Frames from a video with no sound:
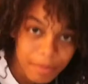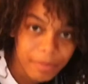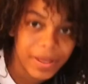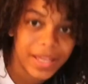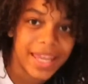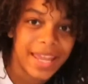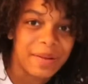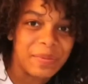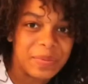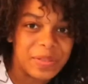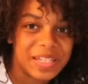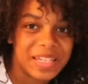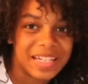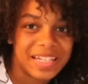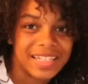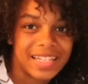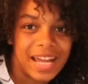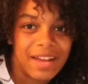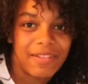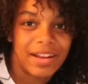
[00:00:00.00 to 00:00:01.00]
My camera's going
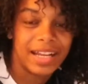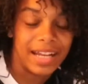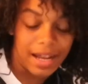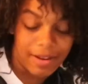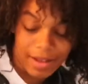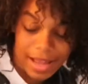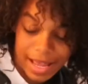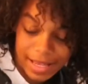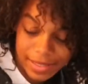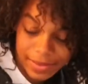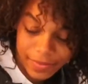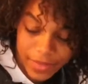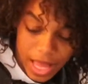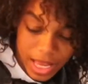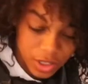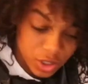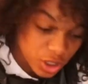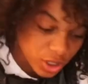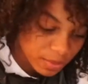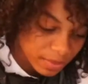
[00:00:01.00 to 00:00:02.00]
to die right now. It's
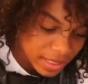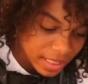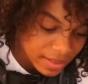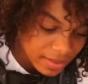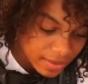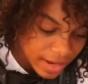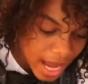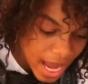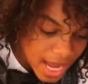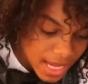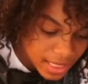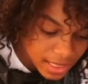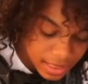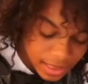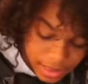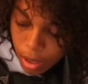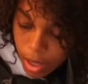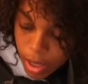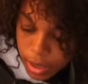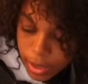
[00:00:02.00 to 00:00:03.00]
flashing, but it's okay.
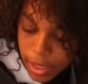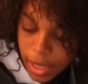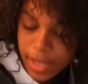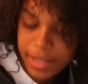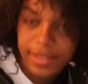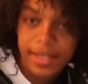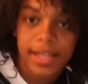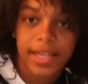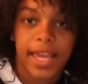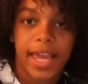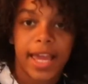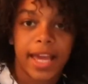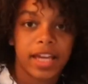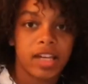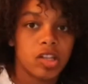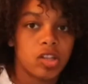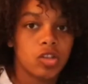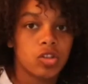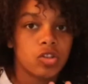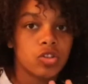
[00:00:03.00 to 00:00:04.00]
Guys, I can't.
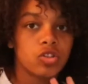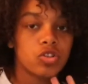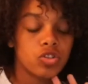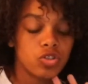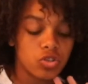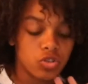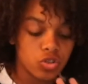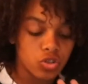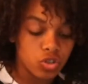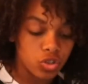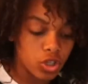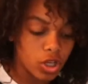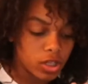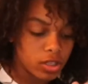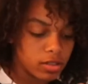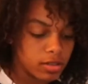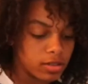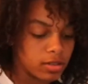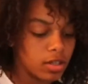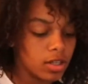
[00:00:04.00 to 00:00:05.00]
It looks
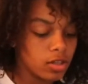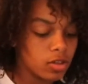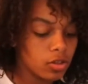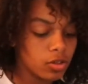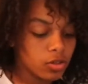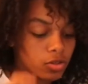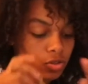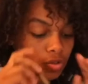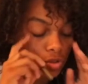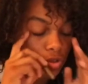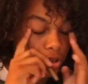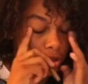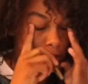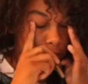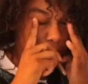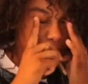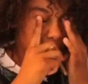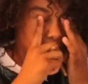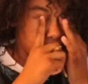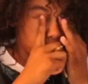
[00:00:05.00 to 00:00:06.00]
just
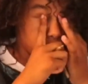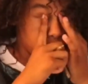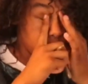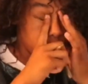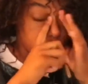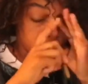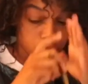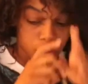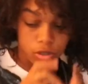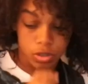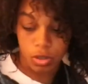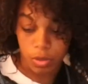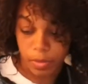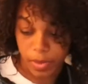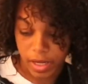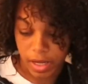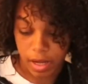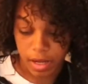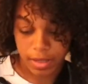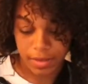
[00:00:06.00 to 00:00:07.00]
like a Gucci shirt. Oh my
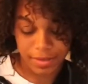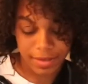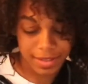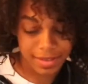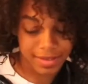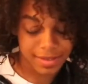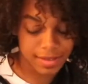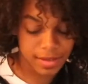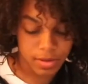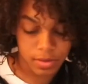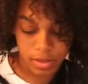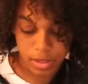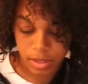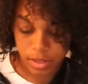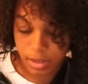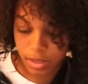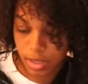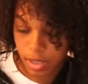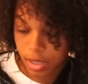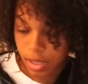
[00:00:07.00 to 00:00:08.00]
god, it's so good.
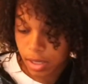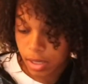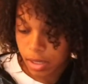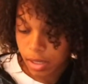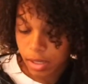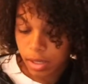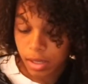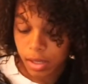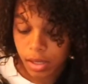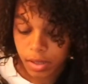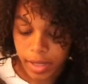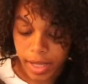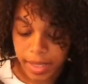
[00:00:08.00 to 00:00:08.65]
Okay.